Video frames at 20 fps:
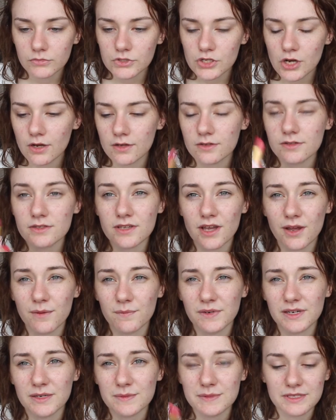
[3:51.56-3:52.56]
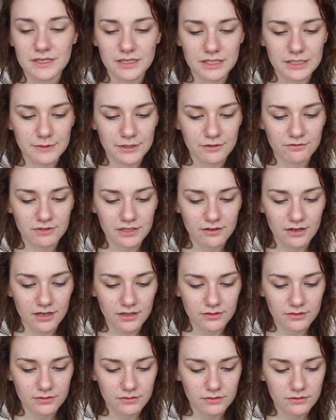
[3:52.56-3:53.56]
Tarte's lipstick smell really
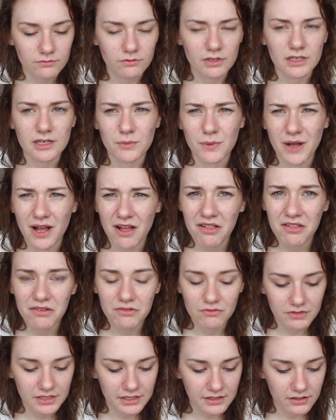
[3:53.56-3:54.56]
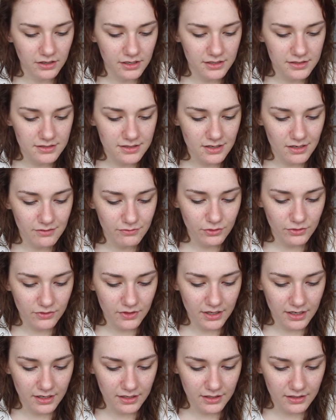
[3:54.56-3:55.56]
well. Really well. Really nice. I've
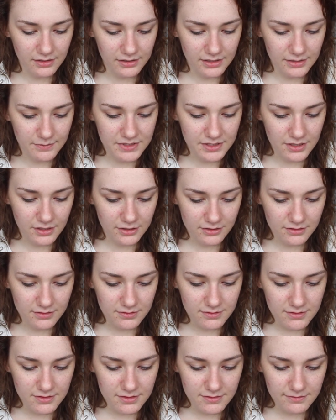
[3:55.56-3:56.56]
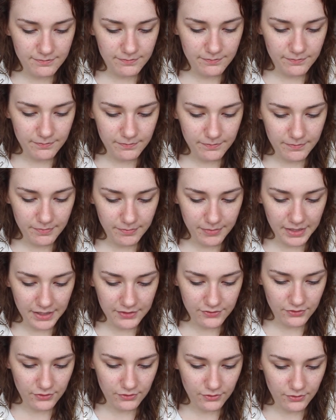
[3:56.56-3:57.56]
got their Lip Surgeons
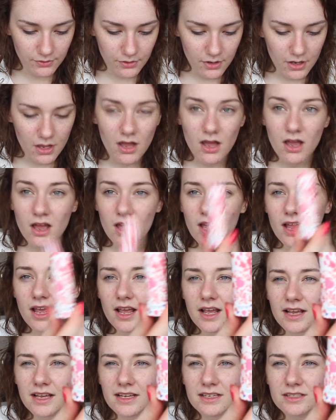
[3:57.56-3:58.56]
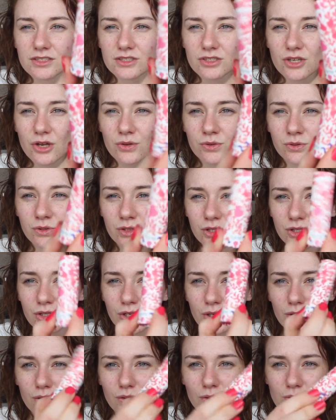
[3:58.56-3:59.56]
pencil. It's so
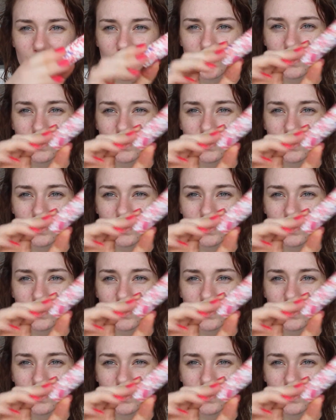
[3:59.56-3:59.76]
cute.